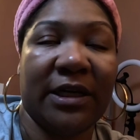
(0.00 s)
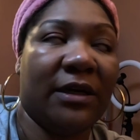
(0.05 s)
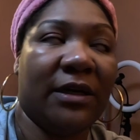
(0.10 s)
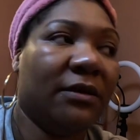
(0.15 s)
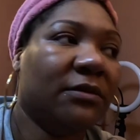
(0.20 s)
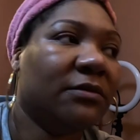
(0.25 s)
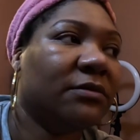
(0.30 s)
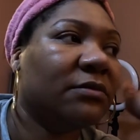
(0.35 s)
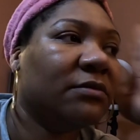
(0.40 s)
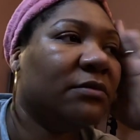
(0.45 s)
it out.
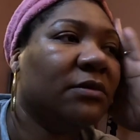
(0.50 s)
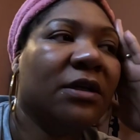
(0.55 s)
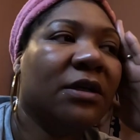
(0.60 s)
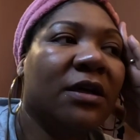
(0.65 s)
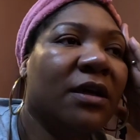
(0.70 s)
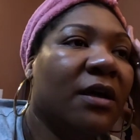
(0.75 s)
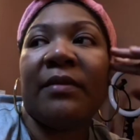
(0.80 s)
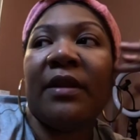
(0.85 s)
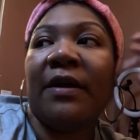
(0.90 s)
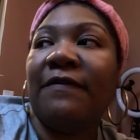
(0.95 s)

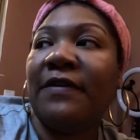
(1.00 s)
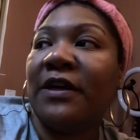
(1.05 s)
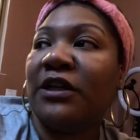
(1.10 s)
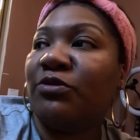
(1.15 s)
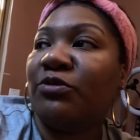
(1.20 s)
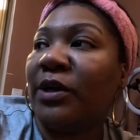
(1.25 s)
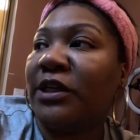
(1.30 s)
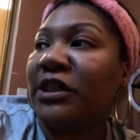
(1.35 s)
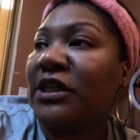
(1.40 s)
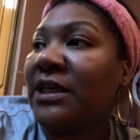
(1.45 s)

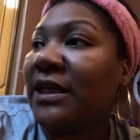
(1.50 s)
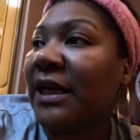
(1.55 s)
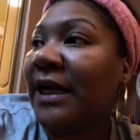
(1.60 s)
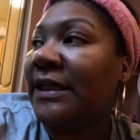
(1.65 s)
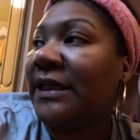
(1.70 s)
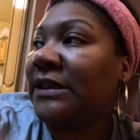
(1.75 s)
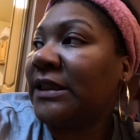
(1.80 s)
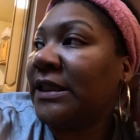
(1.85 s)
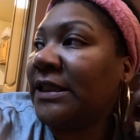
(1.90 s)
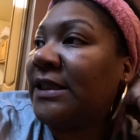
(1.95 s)
Finish watching
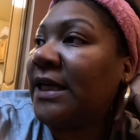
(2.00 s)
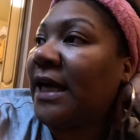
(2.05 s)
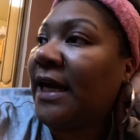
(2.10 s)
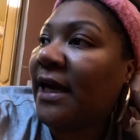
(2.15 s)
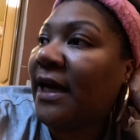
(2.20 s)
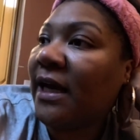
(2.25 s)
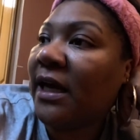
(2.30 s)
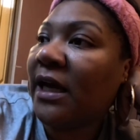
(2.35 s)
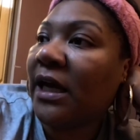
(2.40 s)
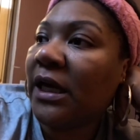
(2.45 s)
90
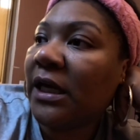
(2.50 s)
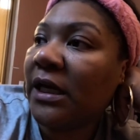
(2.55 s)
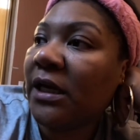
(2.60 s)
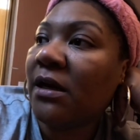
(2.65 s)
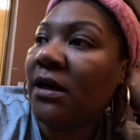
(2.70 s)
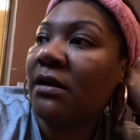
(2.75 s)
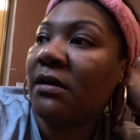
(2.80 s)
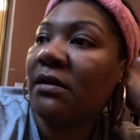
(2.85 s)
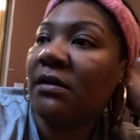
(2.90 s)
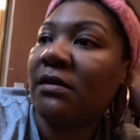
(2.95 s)
Day.
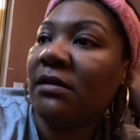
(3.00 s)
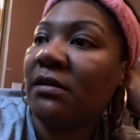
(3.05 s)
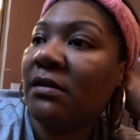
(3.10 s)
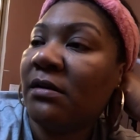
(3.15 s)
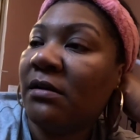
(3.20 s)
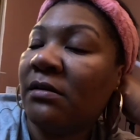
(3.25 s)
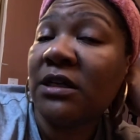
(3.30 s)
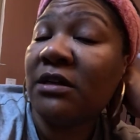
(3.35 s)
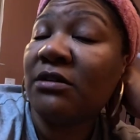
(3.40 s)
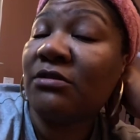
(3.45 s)

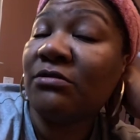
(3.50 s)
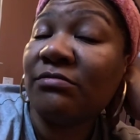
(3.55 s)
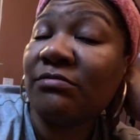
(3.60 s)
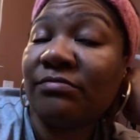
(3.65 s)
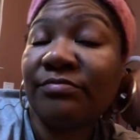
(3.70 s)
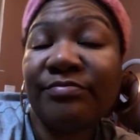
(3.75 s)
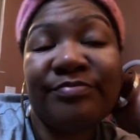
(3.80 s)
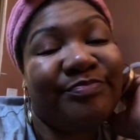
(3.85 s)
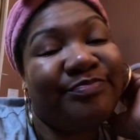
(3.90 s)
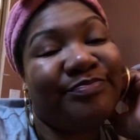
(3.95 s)
So
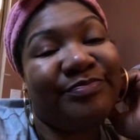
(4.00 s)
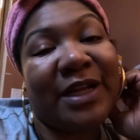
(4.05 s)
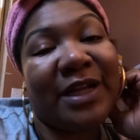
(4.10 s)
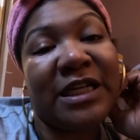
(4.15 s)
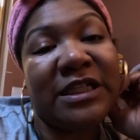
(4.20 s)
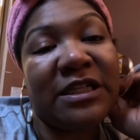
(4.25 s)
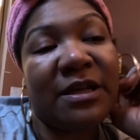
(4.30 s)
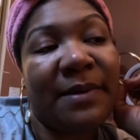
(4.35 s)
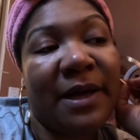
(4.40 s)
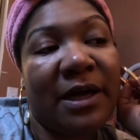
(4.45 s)

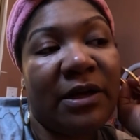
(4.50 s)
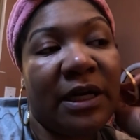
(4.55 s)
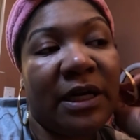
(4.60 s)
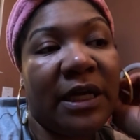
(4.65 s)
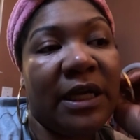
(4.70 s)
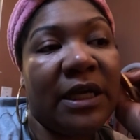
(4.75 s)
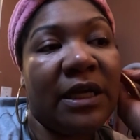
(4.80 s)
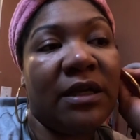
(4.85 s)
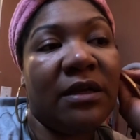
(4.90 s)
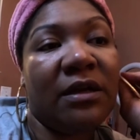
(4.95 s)
that's about
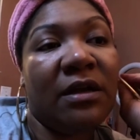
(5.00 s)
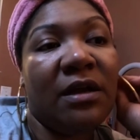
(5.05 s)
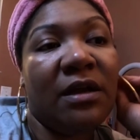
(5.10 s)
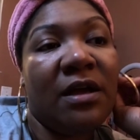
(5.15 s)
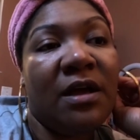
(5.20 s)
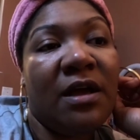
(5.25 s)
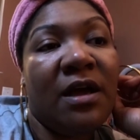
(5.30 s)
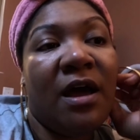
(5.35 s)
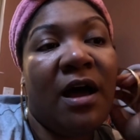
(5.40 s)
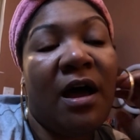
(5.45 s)
it.
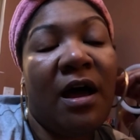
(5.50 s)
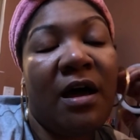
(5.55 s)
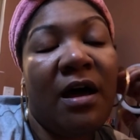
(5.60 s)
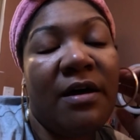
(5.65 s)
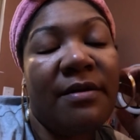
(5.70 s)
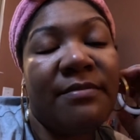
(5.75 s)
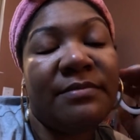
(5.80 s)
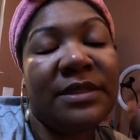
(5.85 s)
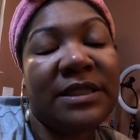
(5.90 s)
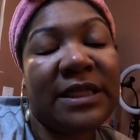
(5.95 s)

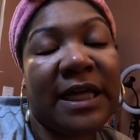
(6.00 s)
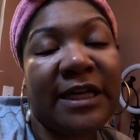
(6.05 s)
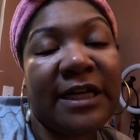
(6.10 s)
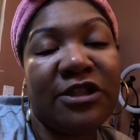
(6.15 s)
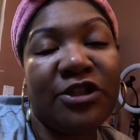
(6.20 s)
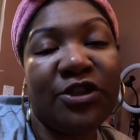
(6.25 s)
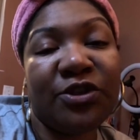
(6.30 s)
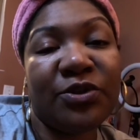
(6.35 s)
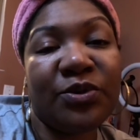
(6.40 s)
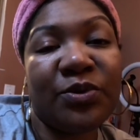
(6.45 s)
Stay
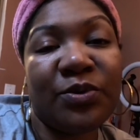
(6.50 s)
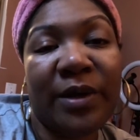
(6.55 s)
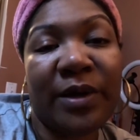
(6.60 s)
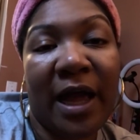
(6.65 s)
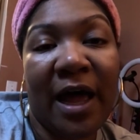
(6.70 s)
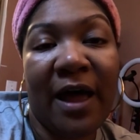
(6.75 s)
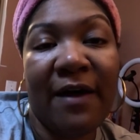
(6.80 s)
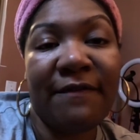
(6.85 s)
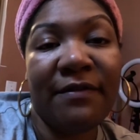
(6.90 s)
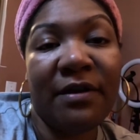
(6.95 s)
tuned. I
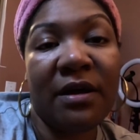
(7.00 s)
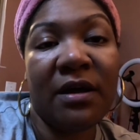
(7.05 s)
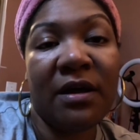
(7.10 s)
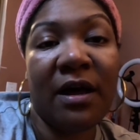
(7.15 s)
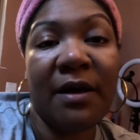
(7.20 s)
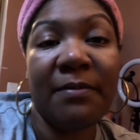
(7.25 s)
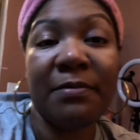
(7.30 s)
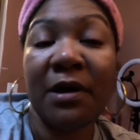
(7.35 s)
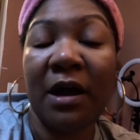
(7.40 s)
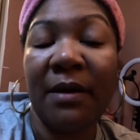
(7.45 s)
have an
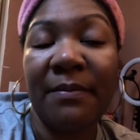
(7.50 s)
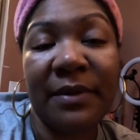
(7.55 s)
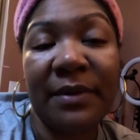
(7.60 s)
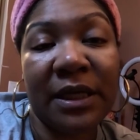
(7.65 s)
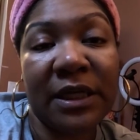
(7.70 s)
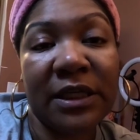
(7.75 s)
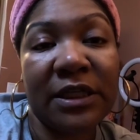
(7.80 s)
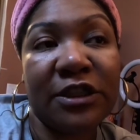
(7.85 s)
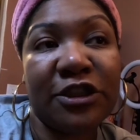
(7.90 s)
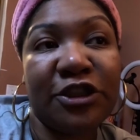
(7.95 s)

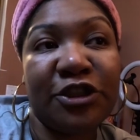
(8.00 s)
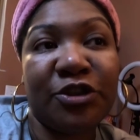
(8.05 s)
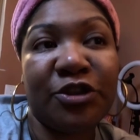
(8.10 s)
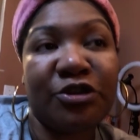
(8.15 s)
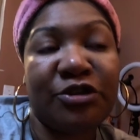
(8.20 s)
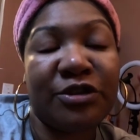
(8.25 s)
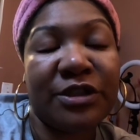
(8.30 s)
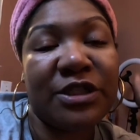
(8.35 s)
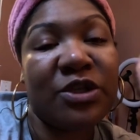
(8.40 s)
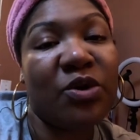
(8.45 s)
upcoming
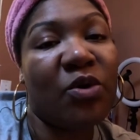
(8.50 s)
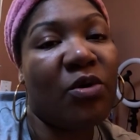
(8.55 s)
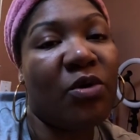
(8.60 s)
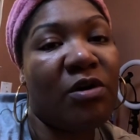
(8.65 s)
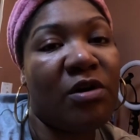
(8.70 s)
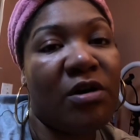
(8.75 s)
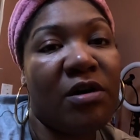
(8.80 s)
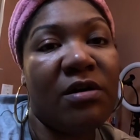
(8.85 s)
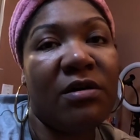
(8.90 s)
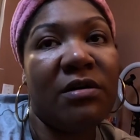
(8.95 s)
children's
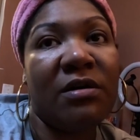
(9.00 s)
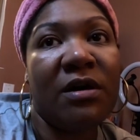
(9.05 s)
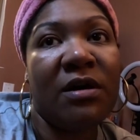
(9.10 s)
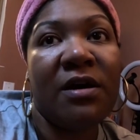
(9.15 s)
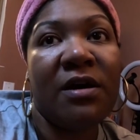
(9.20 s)
haul